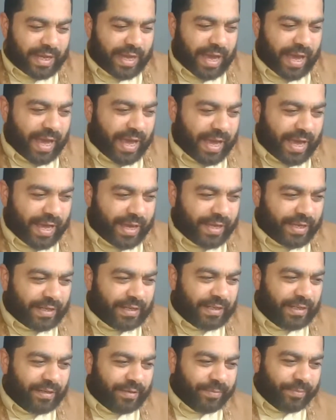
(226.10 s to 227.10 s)

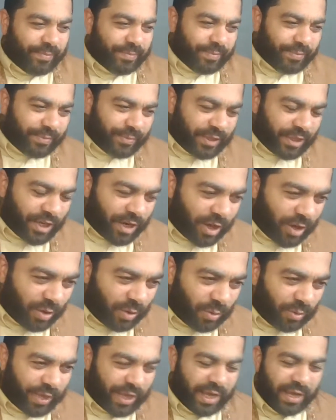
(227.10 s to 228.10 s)
And, you
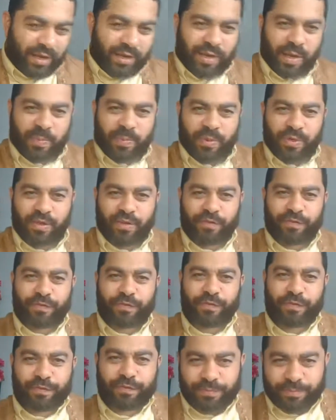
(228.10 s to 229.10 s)
know, we had a couple of,
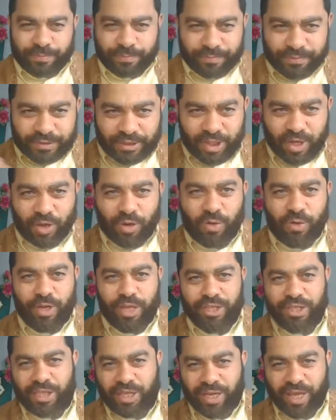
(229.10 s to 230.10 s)
you know,
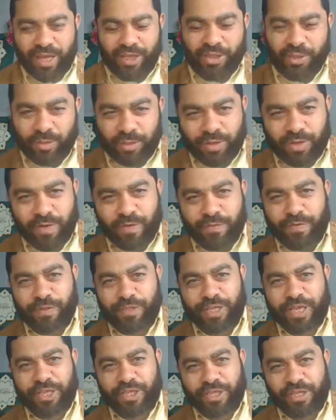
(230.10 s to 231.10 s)
intellectual
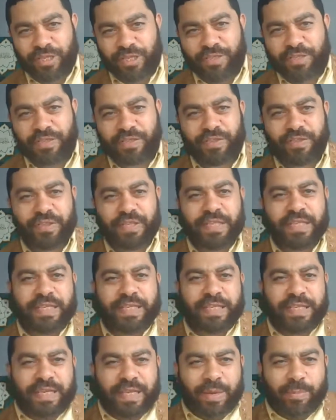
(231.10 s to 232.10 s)
conversations,
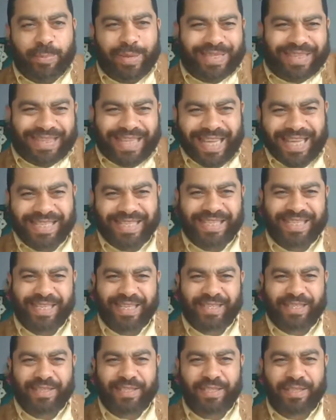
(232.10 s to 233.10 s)
but that's
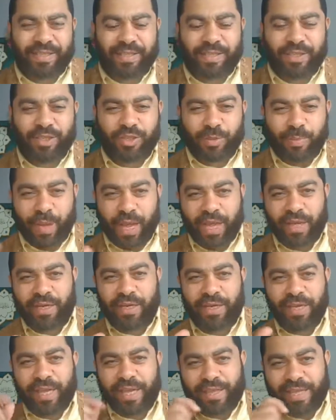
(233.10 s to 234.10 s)
it.
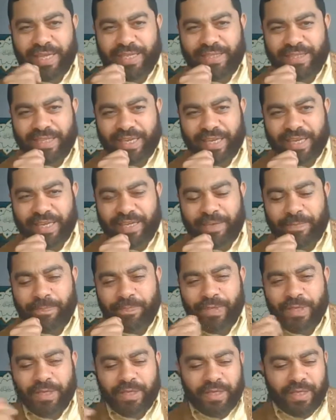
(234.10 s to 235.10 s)
Subhanallah, that day,
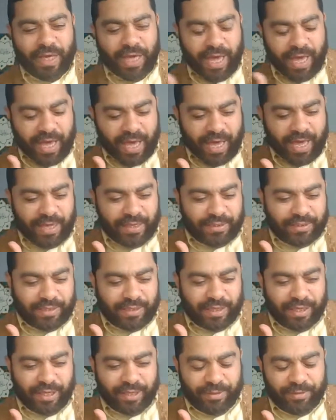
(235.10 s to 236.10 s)
I had
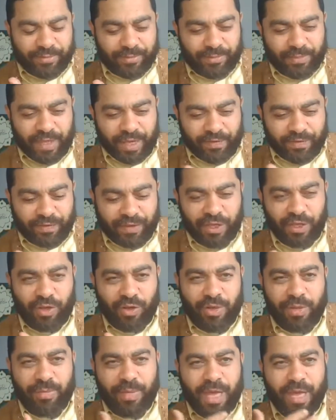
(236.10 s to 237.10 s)
a fellow
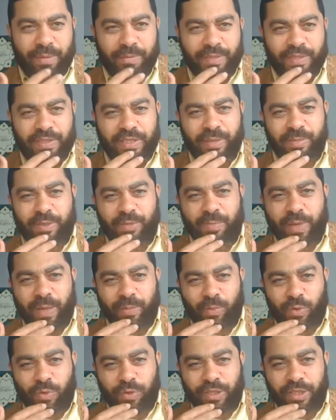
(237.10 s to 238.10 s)
imam, his name is
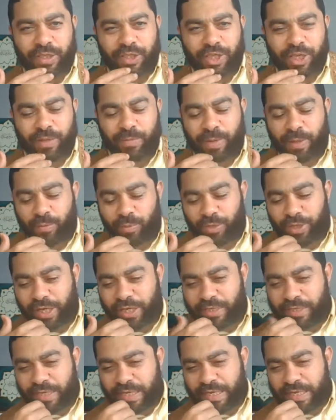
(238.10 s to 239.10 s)
Ma'moon, Sheikh Ma'moon
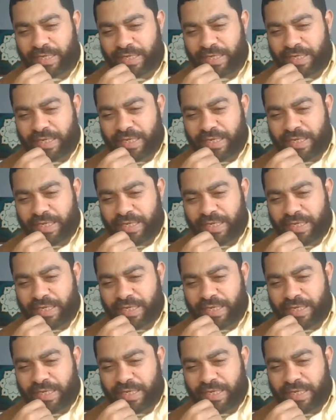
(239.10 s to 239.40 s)
Hassan.